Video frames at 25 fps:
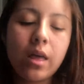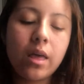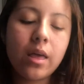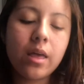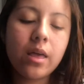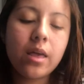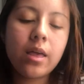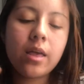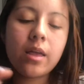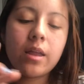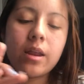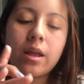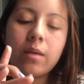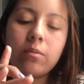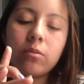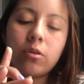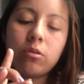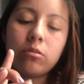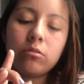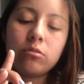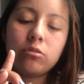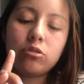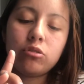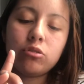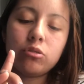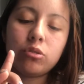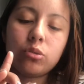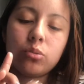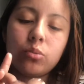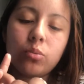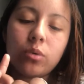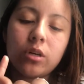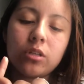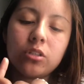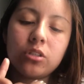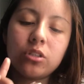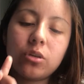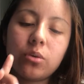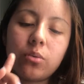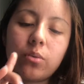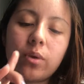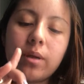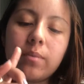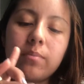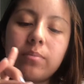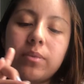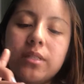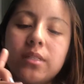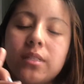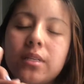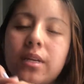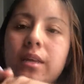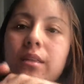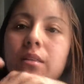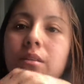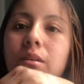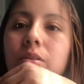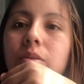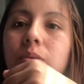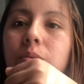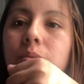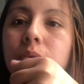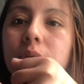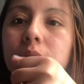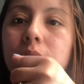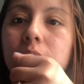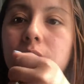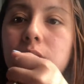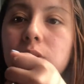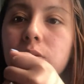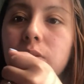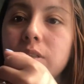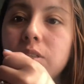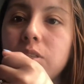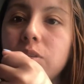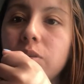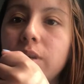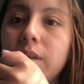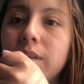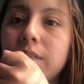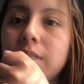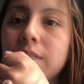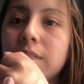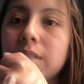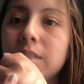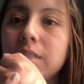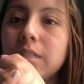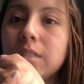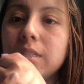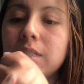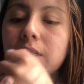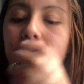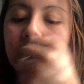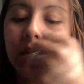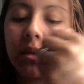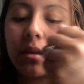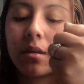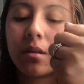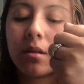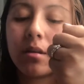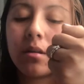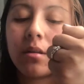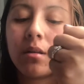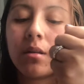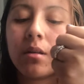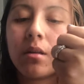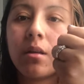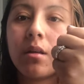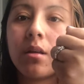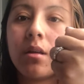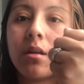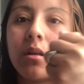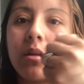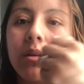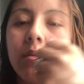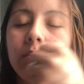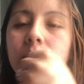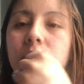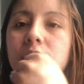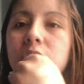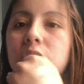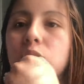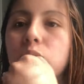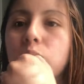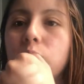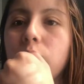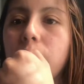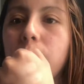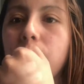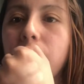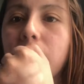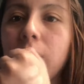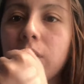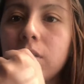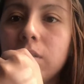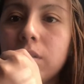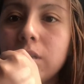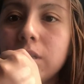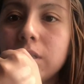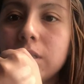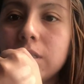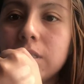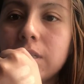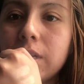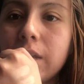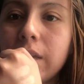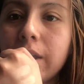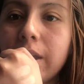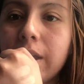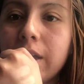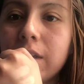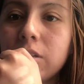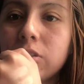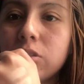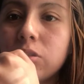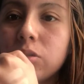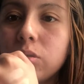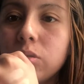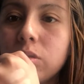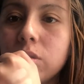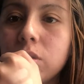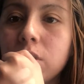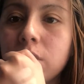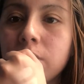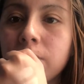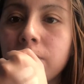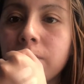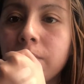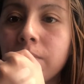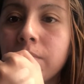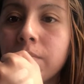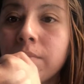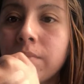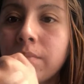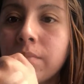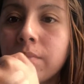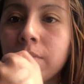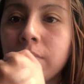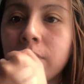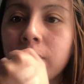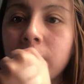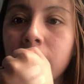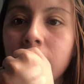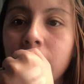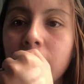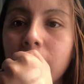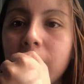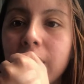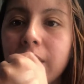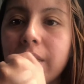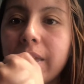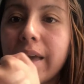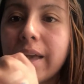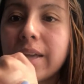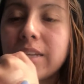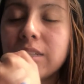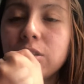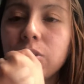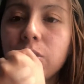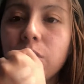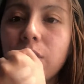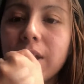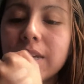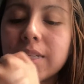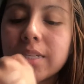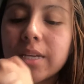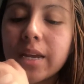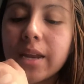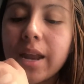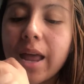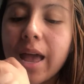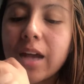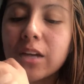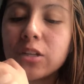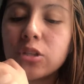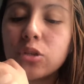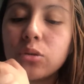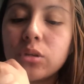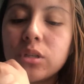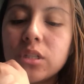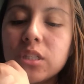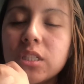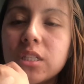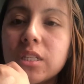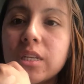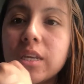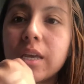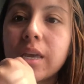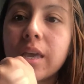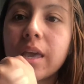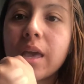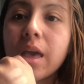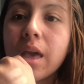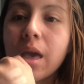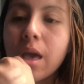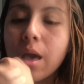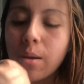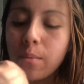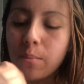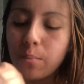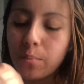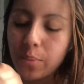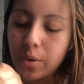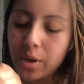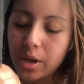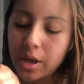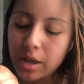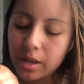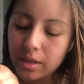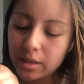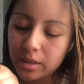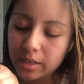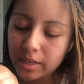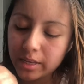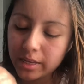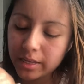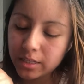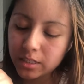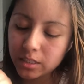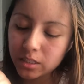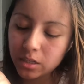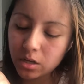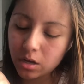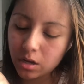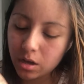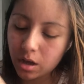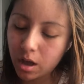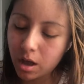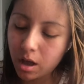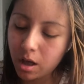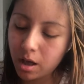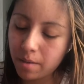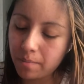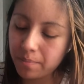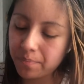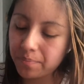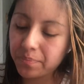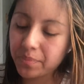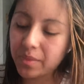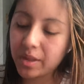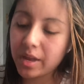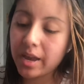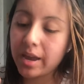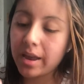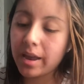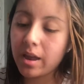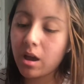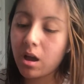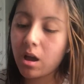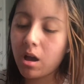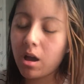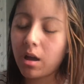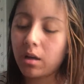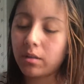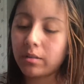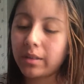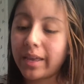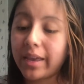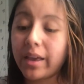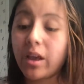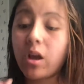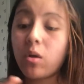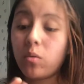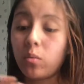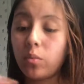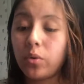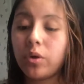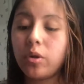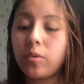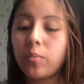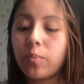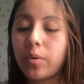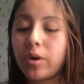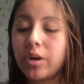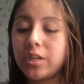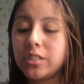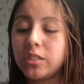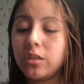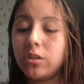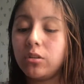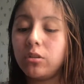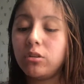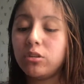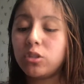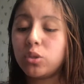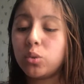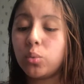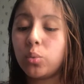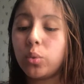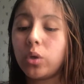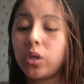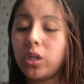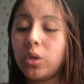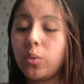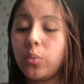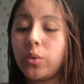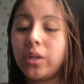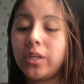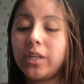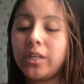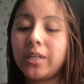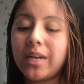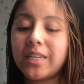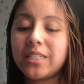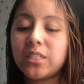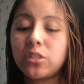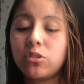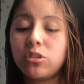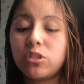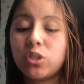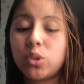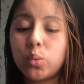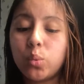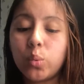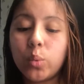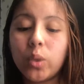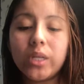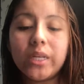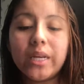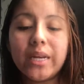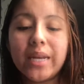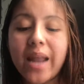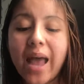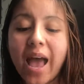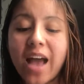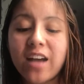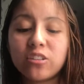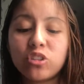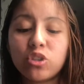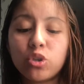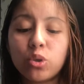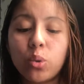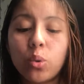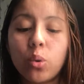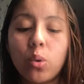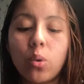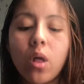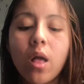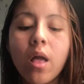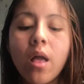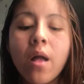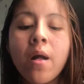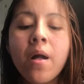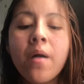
And I'm going to swatch it right beside the other one. So as you guys can see, let me swipe it on this side actually yeah so you guys can actually see but this um it on like on real person it looks really really nice it looks really natural